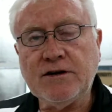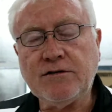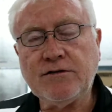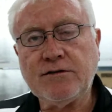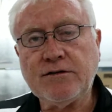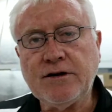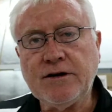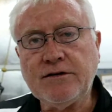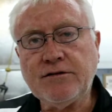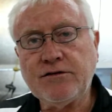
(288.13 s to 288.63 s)

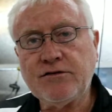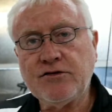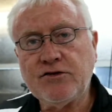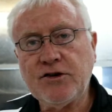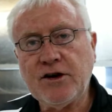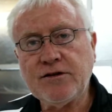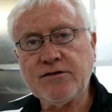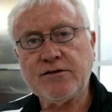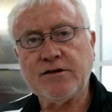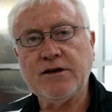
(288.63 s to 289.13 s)
it's
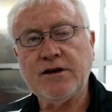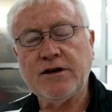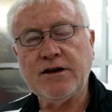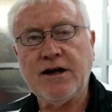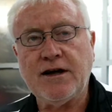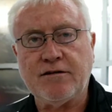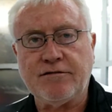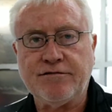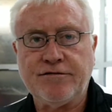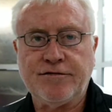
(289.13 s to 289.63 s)
just
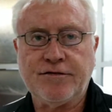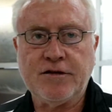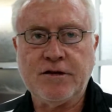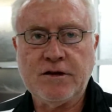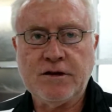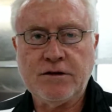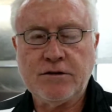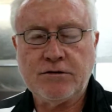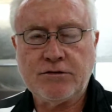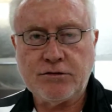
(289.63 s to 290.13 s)
enough
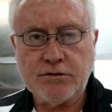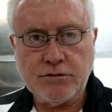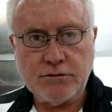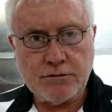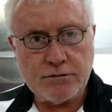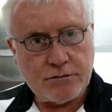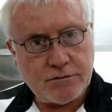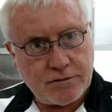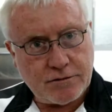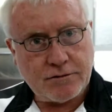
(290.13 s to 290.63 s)

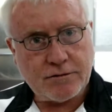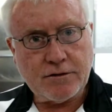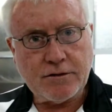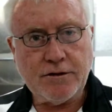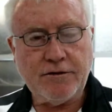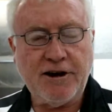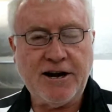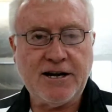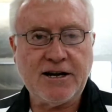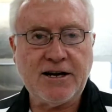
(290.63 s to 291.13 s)
to
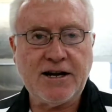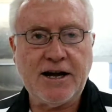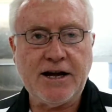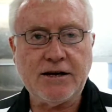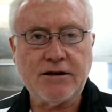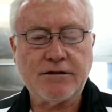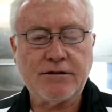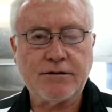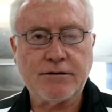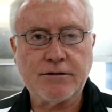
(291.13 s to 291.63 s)

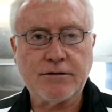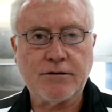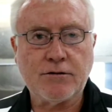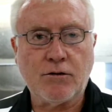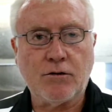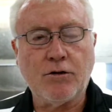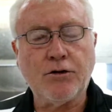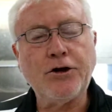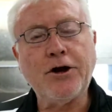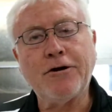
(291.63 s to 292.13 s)

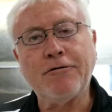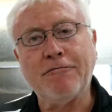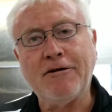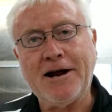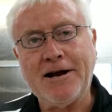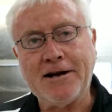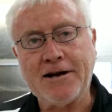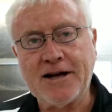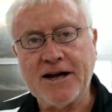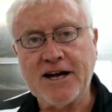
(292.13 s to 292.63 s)
not
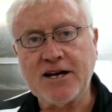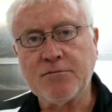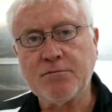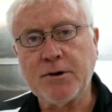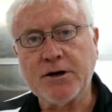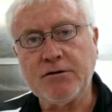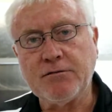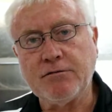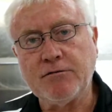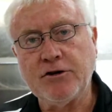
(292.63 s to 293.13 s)
eradicate,
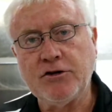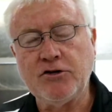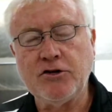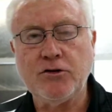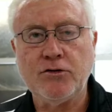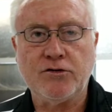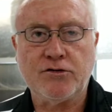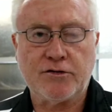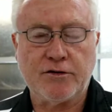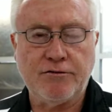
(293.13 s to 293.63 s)
but
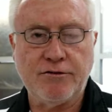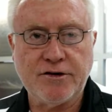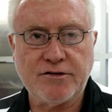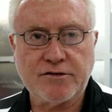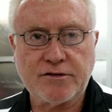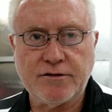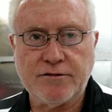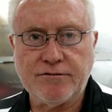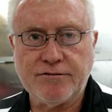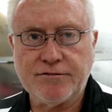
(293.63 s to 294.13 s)
reduce the
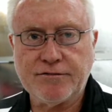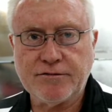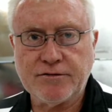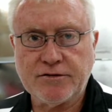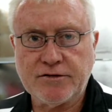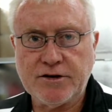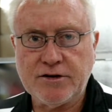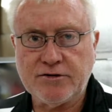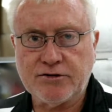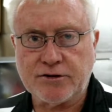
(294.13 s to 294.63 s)
risk of
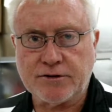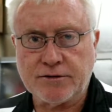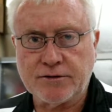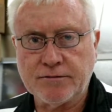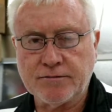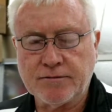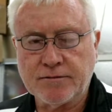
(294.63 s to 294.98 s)
seizure.